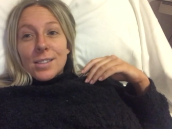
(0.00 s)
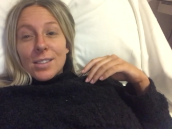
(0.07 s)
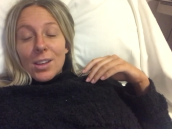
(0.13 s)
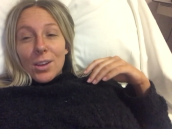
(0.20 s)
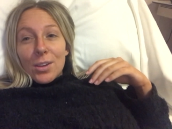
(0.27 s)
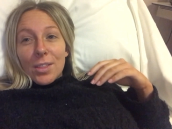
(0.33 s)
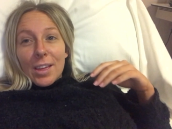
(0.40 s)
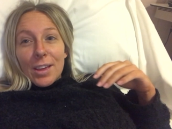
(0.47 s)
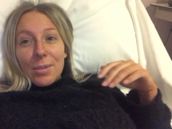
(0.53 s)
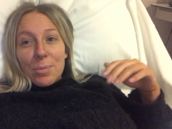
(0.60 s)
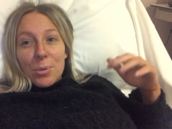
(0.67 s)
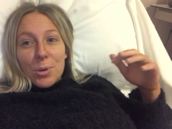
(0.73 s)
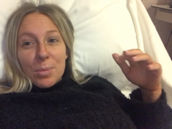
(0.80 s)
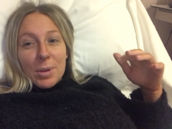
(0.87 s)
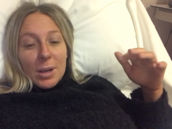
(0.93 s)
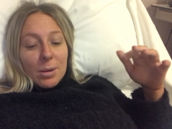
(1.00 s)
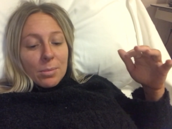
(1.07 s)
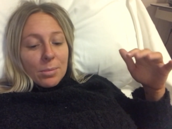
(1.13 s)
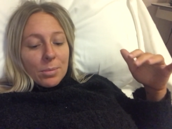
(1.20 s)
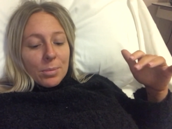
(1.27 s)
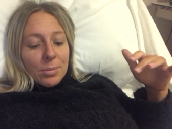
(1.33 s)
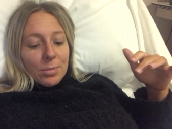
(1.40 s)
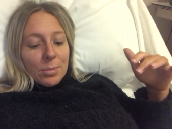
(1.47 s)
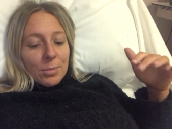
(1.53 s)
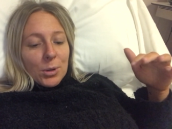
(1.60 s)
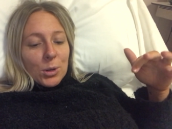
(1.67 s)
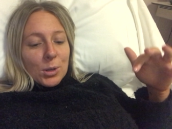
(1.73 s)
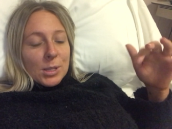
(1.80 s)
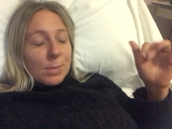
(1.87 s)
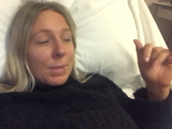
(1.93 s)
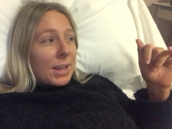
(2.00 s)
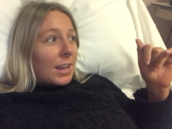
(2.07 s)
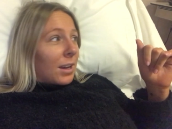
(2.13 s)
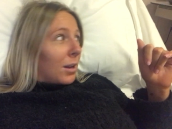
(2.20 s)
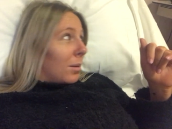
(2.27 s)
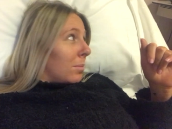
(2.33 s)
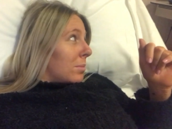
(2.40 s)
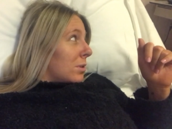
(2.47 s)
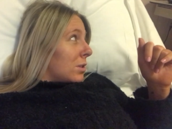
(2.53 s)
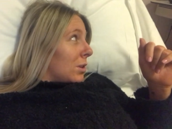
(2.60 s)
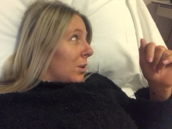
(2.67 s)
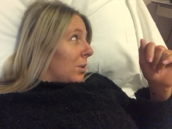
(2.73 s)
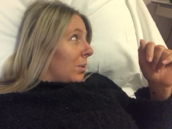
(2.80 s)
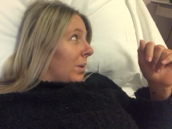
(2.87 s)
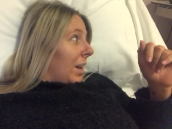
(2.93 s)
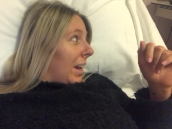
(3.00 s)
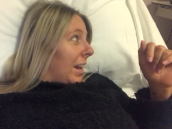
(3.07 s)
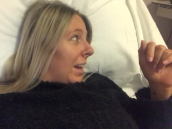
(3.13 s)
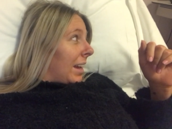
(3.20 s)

So they have hooked me up to a